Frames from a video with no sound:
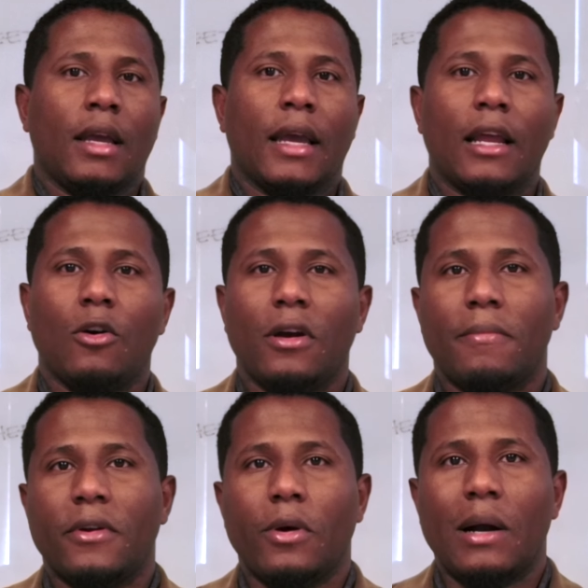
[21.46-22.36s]
Hello
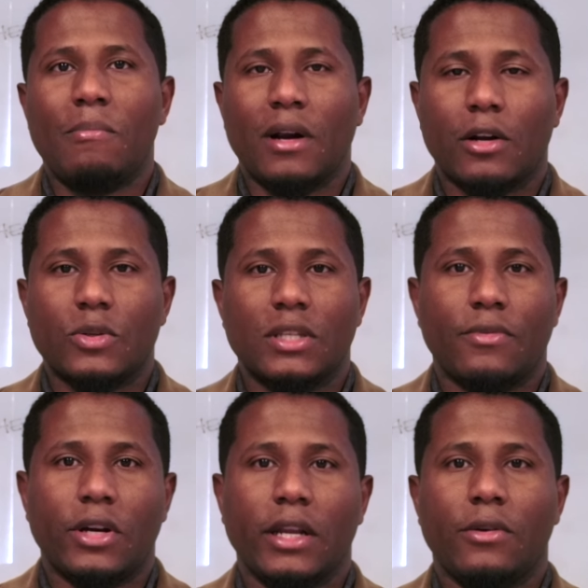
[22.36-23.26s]
everyone, Marco
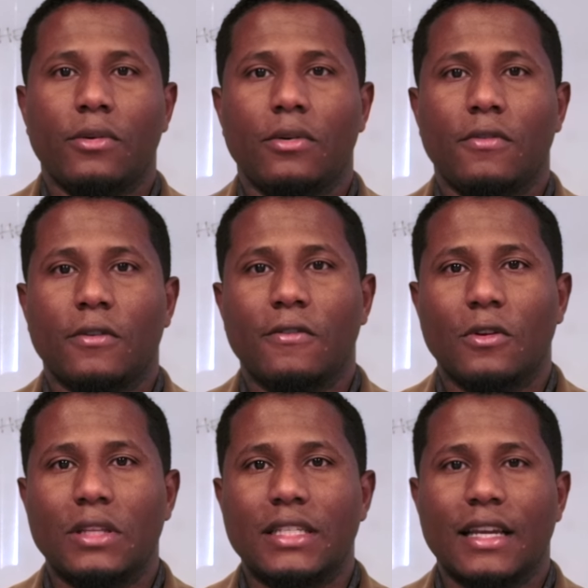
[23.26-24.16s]
Severino from
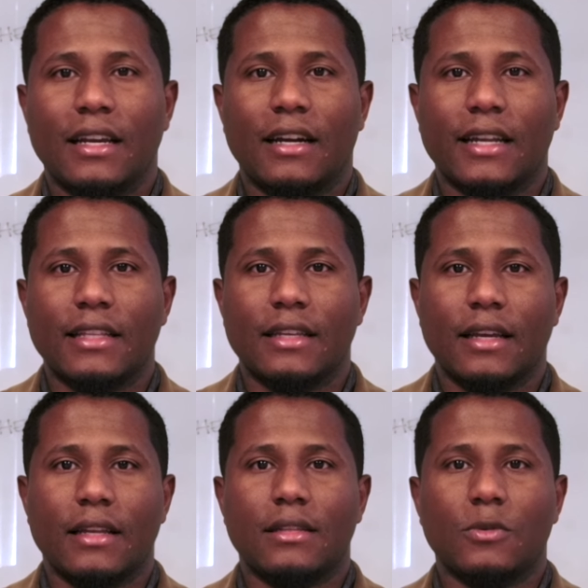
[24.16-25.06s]
Flow Design
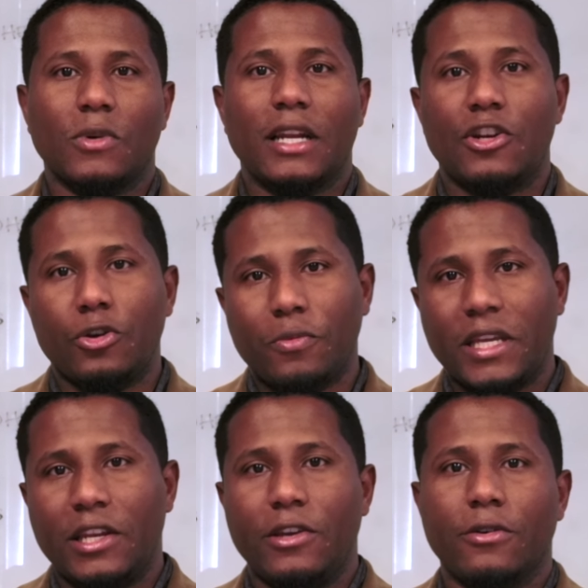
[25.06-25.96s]
Architects with a new
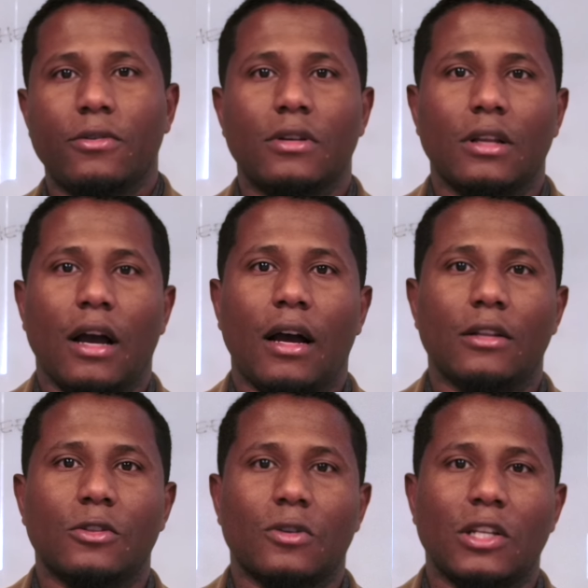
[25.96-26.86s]
video
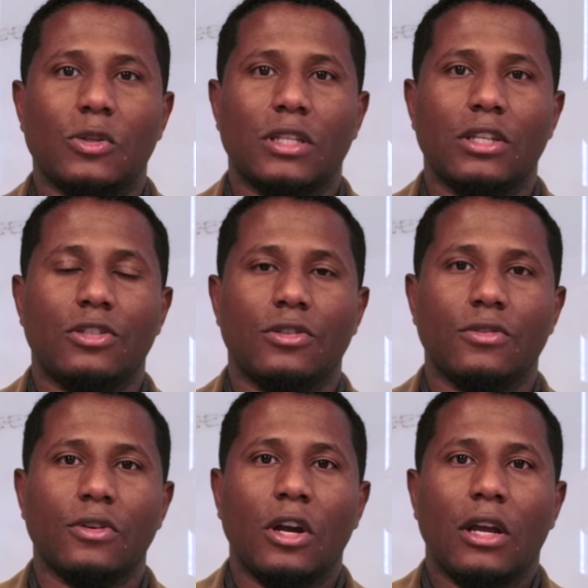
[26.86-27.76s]
to try to teach
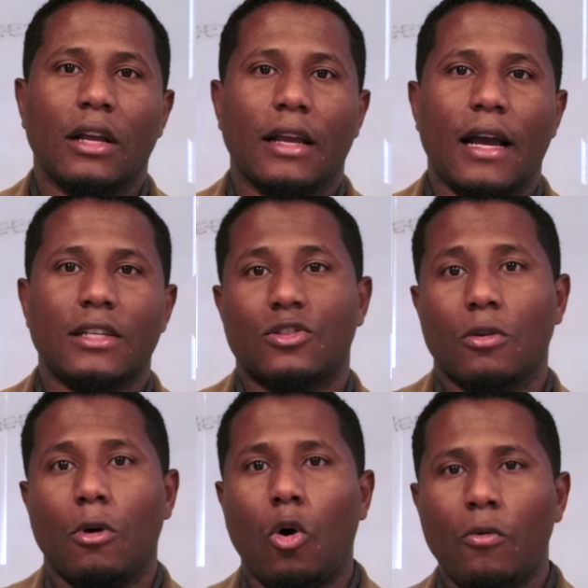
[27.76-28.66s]
you guys
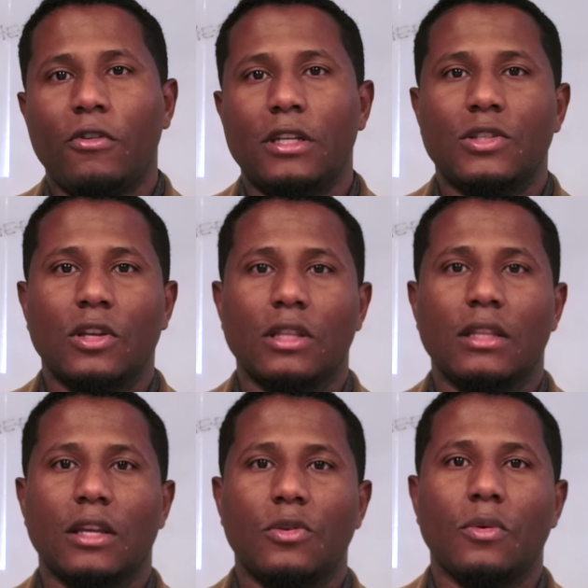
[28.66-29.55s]
hopefully something
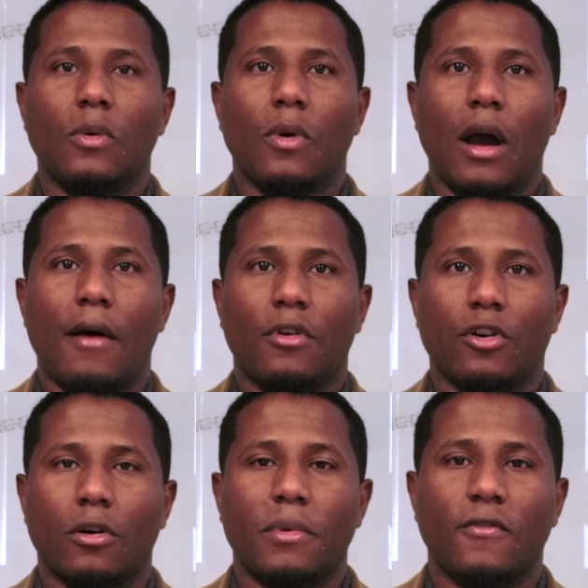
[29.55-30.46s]
that you haven't
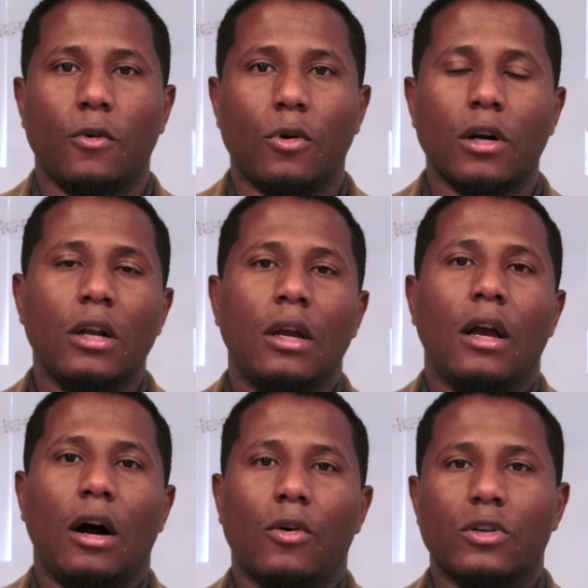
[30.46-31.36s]
heard before
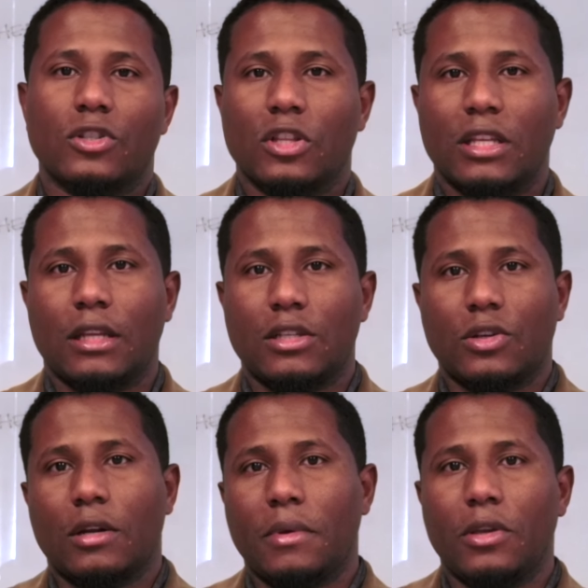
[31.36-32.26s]
or something that is
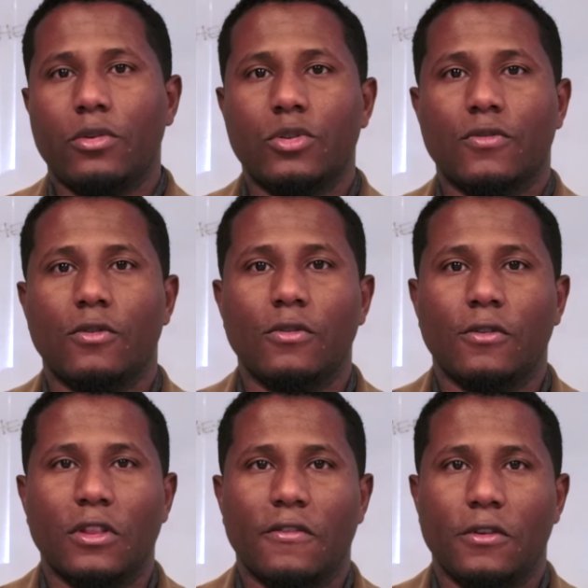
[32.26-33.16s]
going to be useful
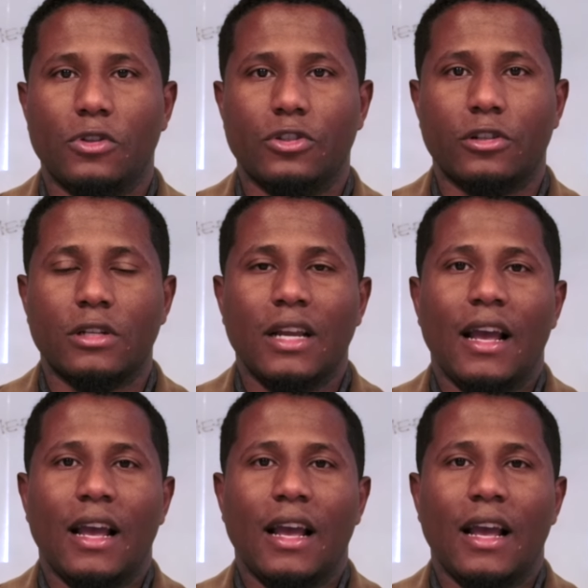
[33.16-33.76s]
for the future.